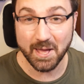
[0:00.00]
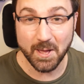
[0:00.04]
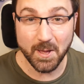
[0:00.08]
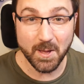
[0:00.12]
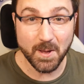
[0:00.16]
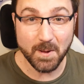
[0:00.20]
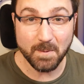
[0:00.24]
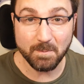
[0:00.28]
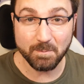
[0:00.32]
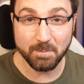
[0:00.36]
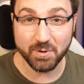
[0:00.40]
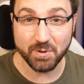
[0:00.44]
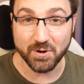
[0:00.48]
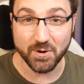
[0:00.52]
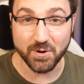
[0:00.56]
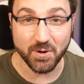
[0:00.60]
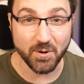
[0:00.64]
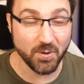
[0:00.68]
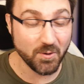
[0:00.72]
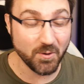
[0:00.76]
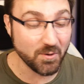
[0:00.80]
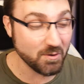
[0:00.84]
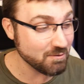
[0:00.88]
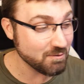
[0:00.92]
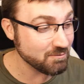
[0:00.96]
But
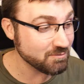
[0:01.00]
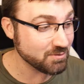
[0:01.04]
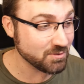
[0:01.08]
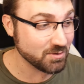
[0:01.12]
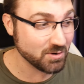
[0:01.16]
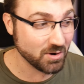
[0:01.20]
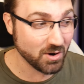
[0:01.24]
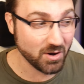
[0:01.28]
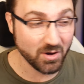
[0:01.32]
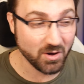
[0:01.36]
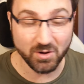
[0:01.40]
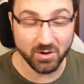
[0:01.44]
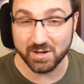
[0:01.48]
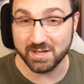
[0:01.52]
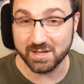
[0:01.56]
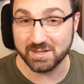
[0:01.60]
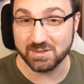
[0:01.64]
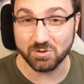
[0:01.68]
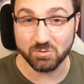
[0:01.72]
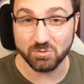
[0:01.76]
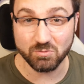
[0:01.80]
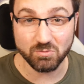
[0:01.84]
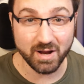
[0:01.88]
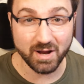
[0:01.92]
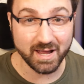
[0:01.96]
overall, in the
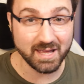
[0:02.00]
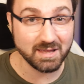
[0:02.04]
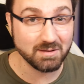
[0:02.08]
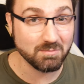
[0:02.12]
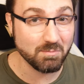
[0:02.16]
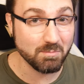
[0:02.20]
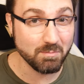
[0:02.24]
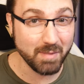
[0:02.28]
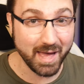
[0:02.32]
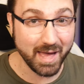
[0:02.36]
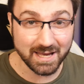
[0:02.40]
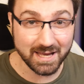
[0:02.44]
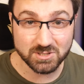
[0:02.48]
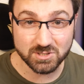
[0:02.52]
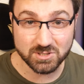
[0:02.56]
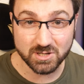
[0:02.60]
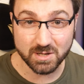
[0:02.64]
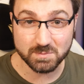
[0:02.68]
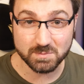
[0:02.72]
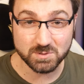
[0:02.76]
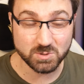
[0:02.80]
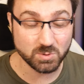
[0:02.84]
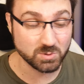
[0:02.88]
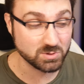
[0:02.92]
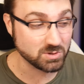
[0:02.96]
right
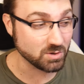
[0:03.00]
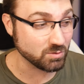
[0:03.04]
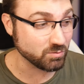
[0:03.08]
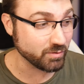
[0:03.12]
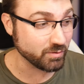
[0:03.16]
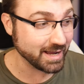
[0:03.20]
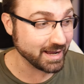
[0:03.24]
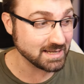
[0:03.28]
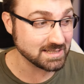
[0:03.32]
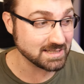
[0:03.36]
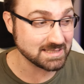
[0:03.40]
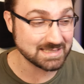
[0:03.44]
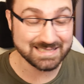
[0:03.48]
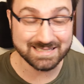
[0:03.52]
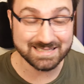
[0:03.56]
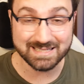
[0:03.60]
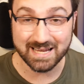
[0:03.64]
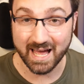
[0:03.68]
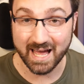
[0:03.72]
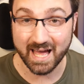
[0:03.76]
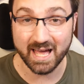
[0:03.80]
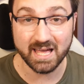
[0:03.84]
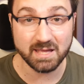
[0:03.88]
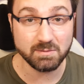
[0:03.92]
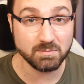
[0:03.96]
matchups with the right
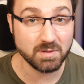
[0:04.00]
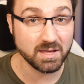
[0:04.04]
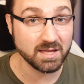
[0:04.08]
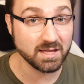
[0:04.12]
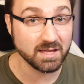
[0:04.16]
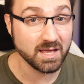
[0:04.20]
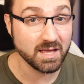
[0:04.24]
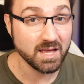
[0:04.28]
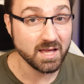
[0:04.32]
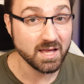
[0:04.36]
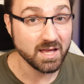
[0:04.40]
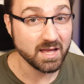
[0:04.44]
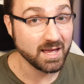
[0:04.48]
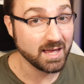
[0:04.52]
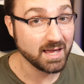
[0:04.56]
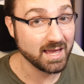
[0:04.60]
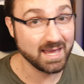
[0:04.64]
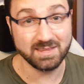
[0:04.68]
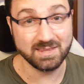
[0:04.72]
timing and the